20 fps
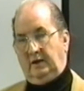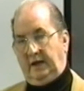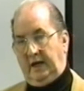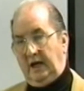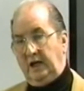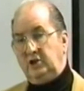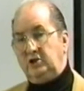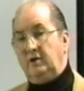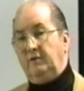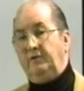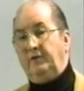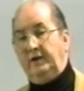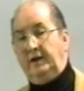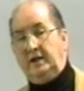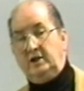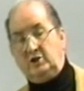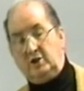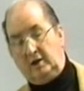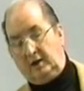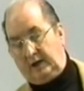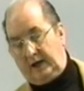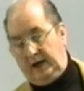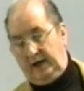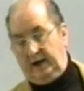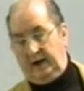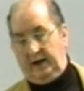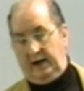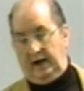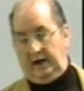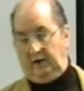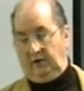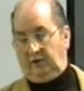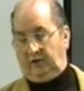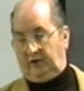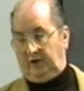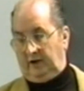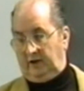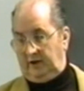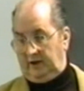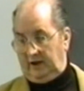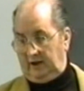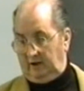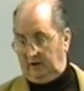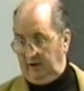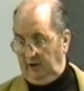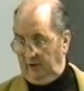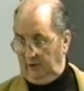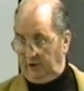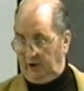The ancient Phoenician Canaanites said that